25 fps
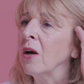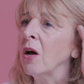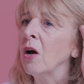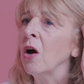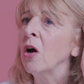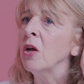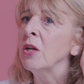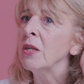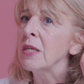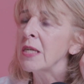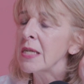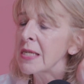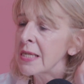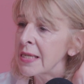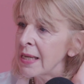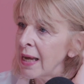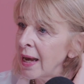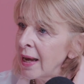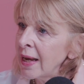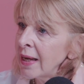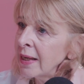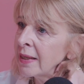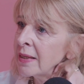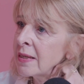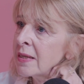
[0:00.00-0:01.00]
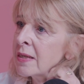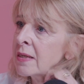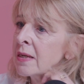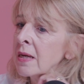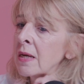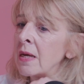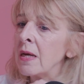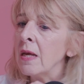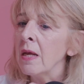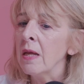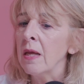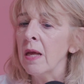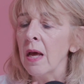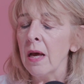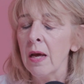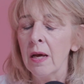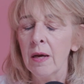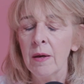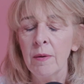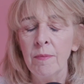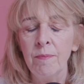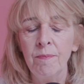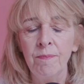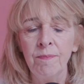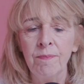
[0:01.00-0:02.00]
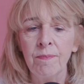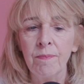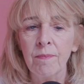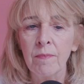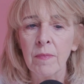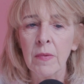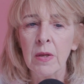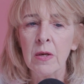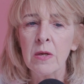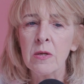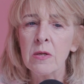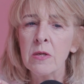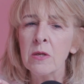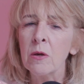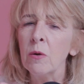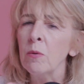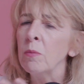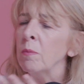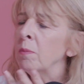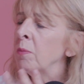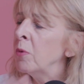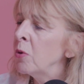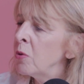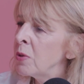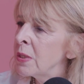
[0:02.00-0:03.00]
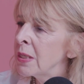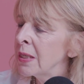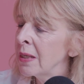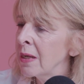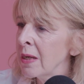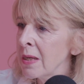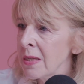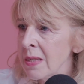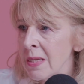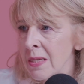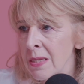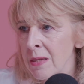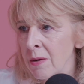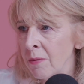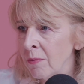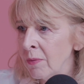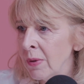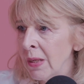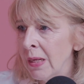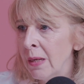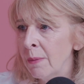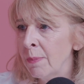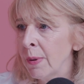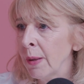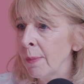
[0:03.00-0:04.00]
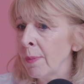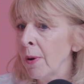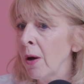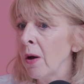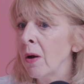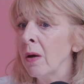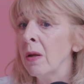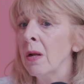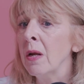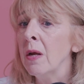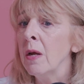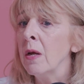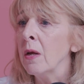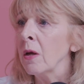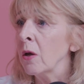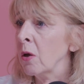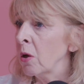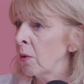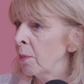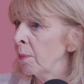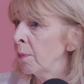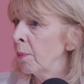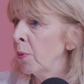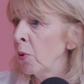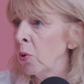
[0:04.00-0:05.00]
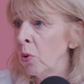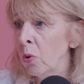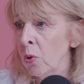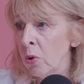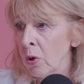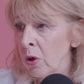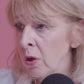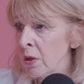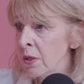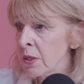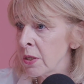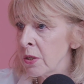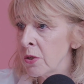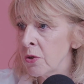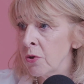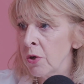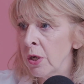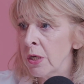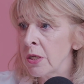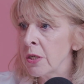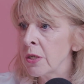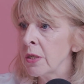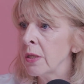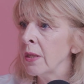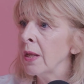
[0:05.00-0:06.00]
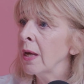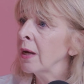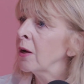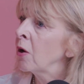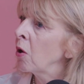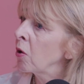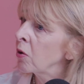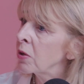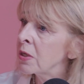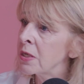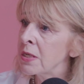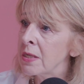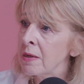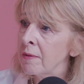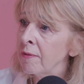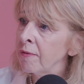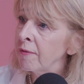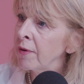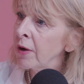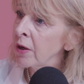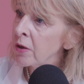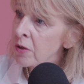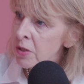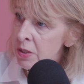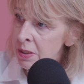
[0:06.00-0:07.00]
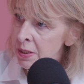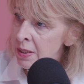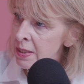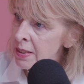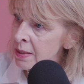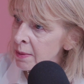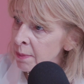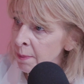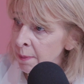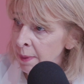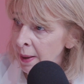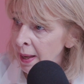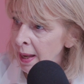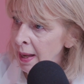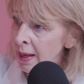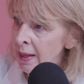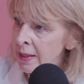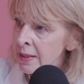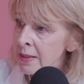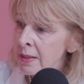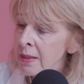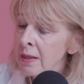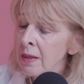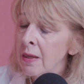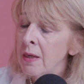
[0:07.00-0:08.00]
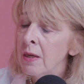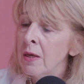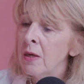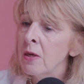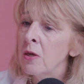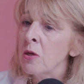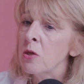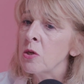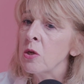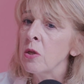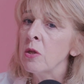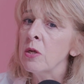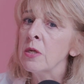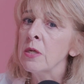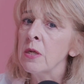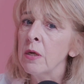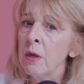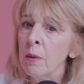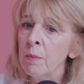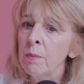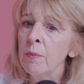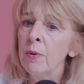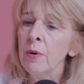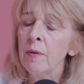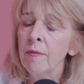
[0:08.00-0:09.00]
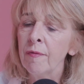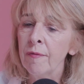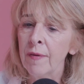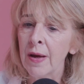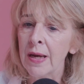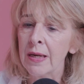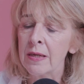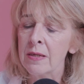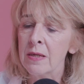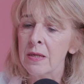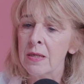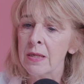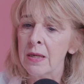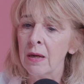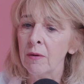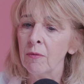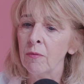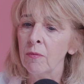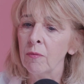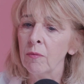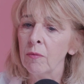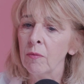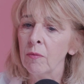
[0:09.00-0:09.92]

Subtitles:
understand. So moodiness is a really big part. Poor concentration, their cognitive function is impaired. So there's a number of factors that